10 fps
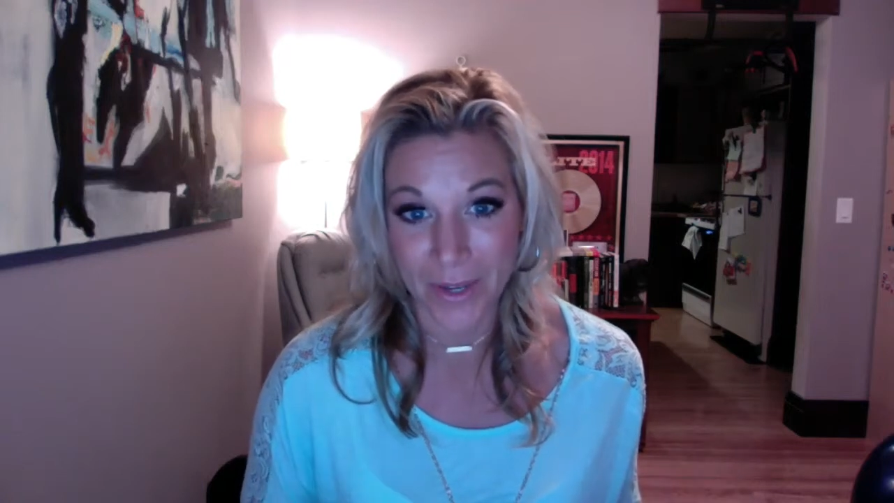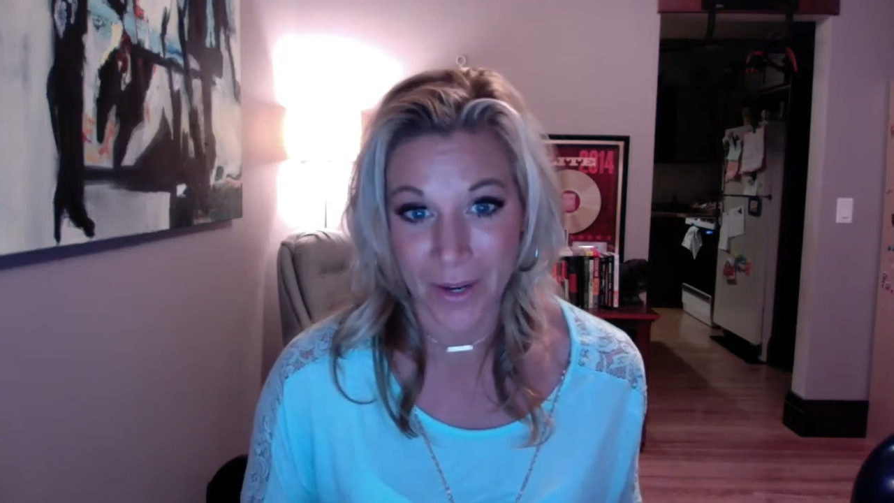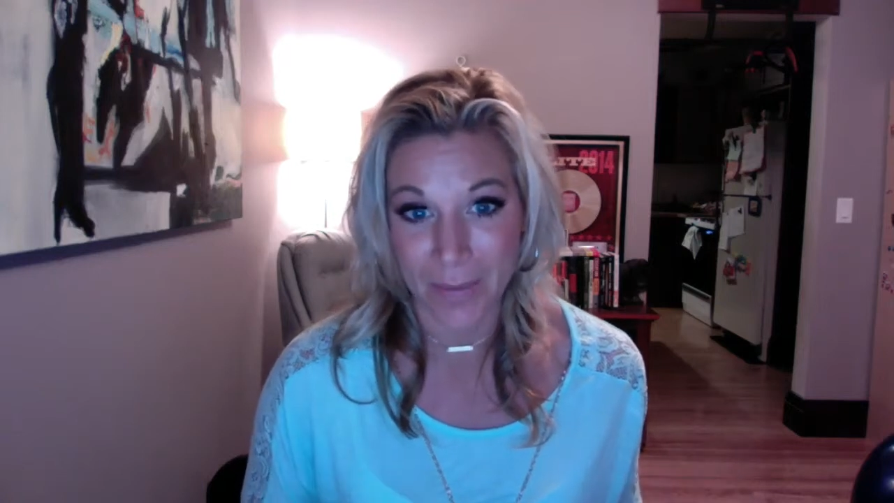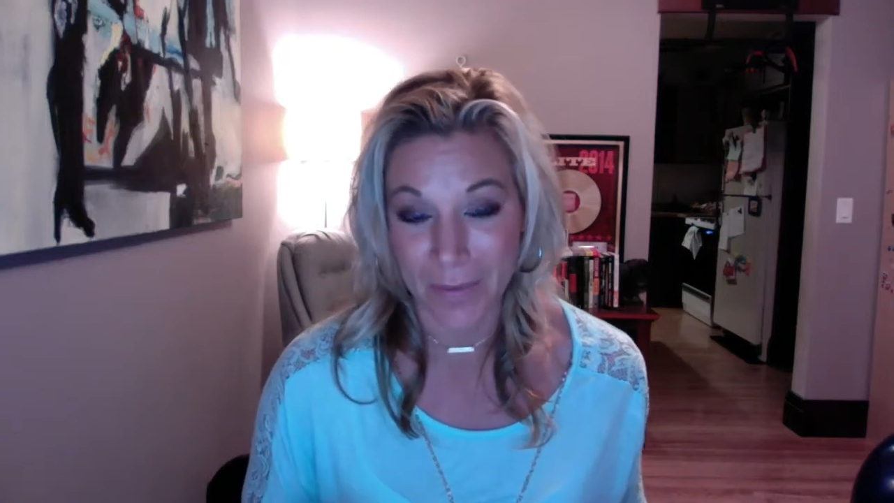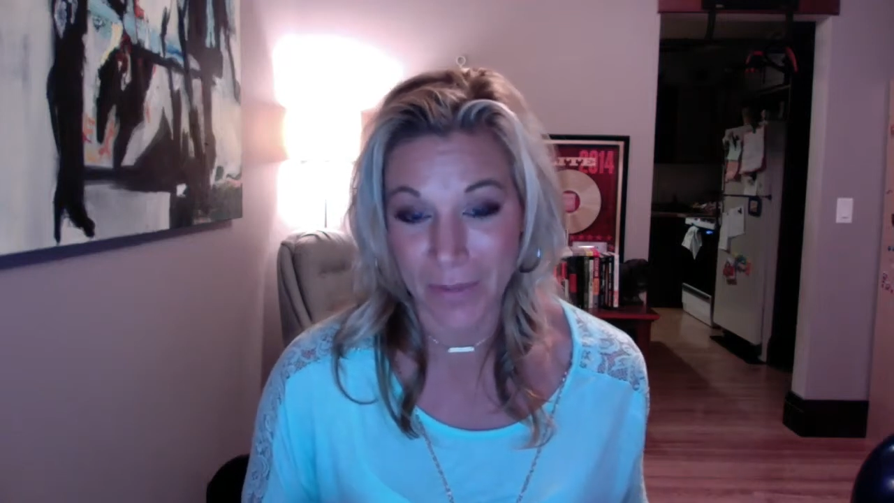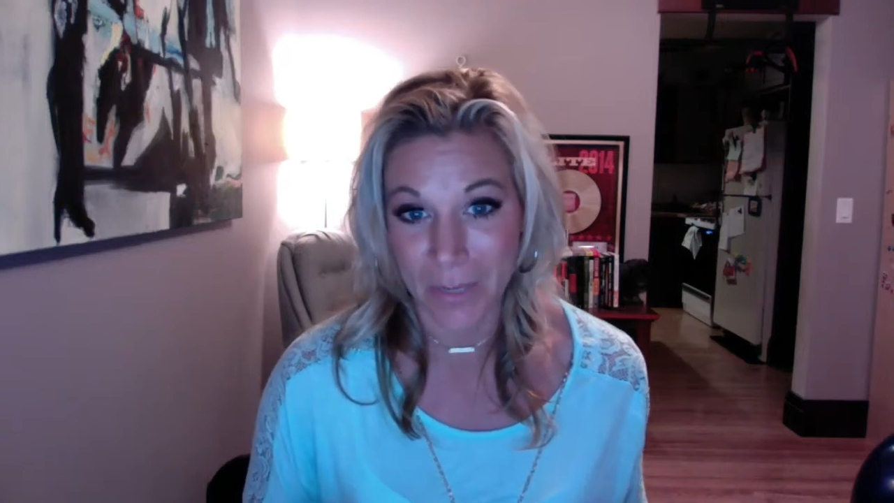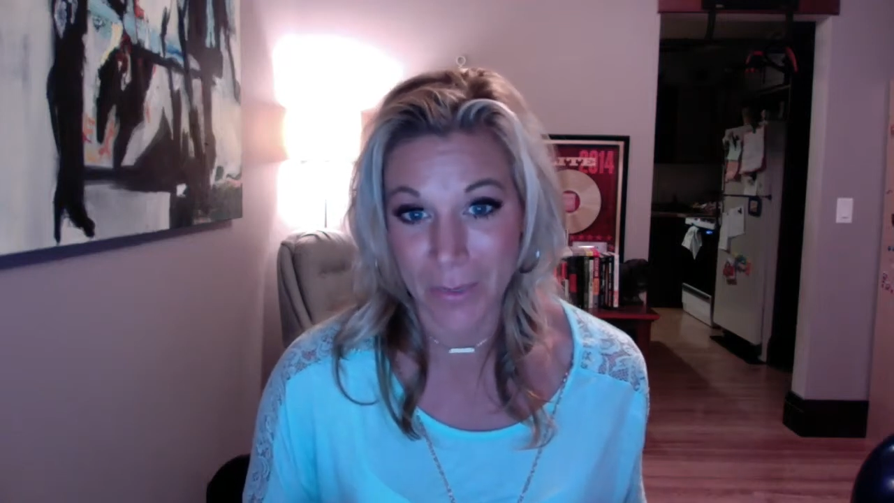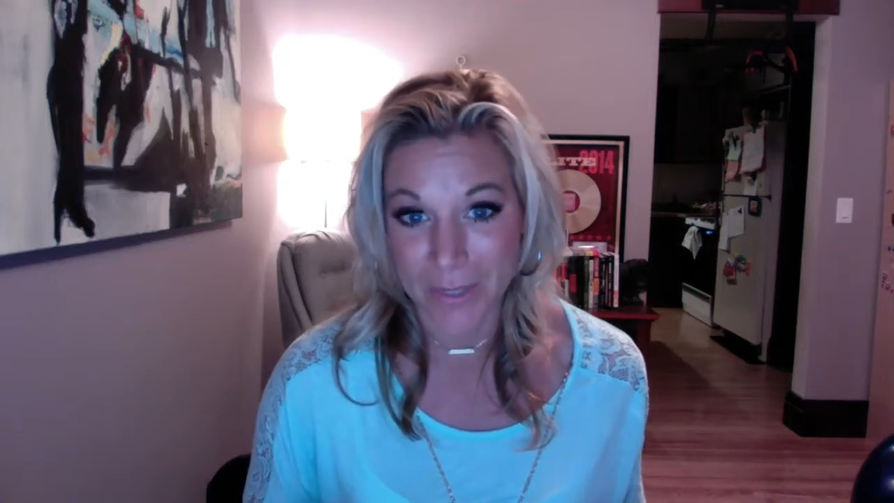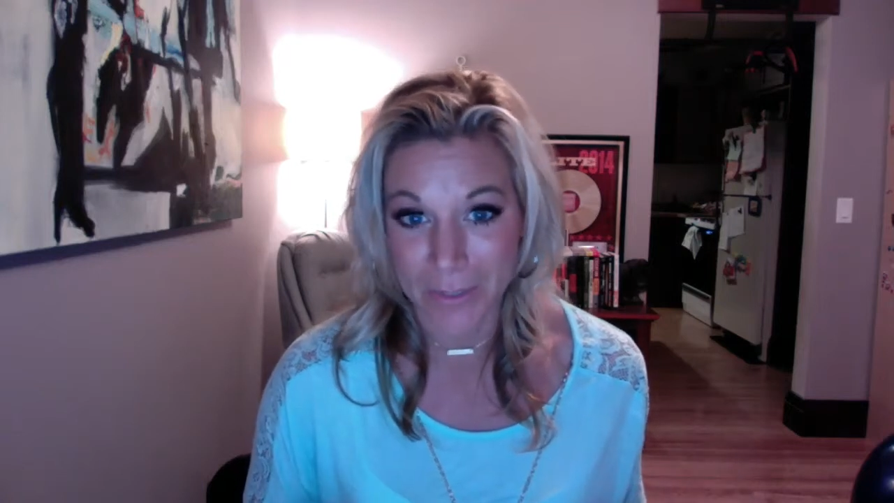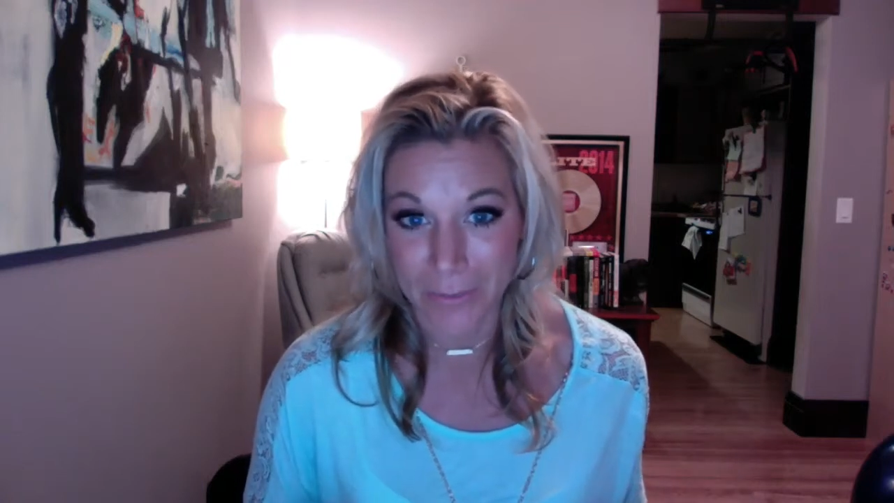Um, every day
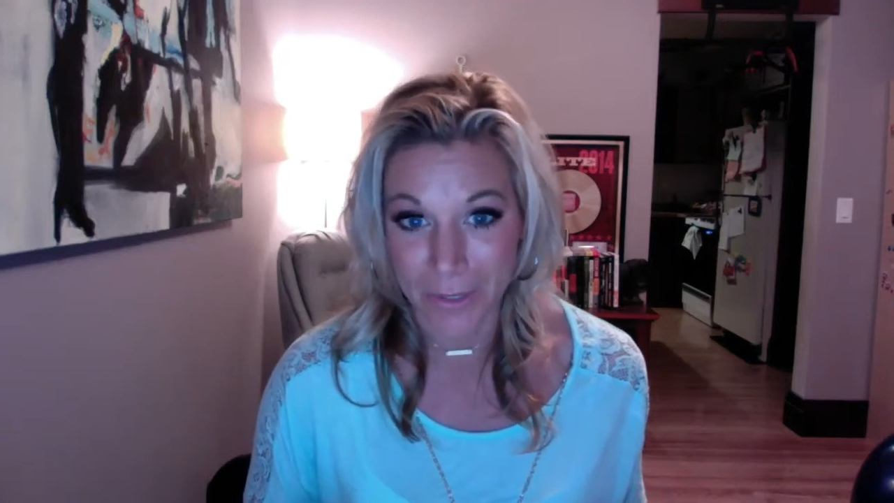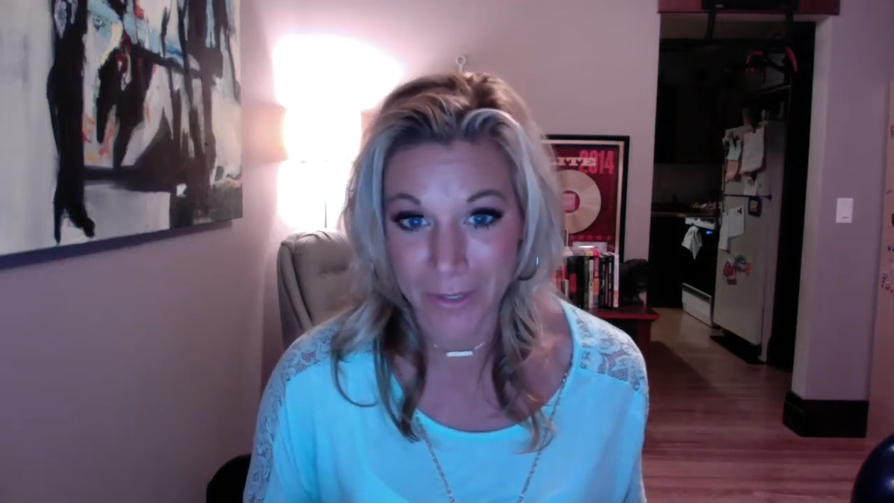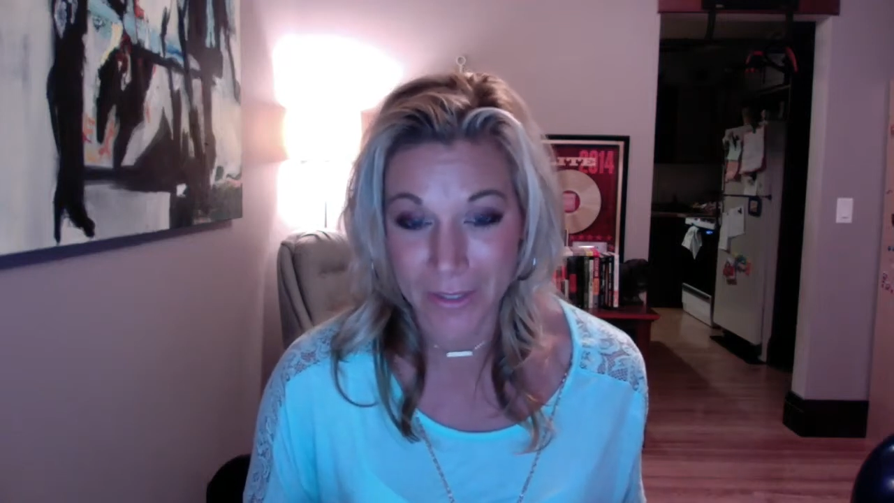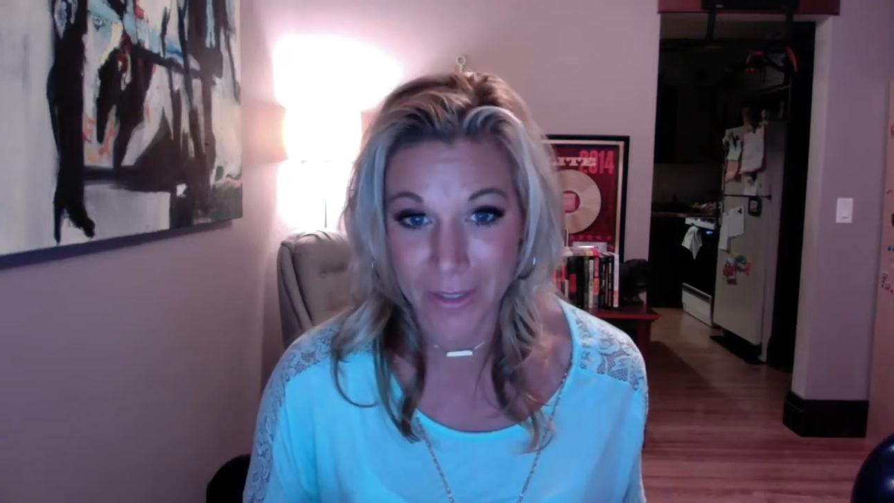was different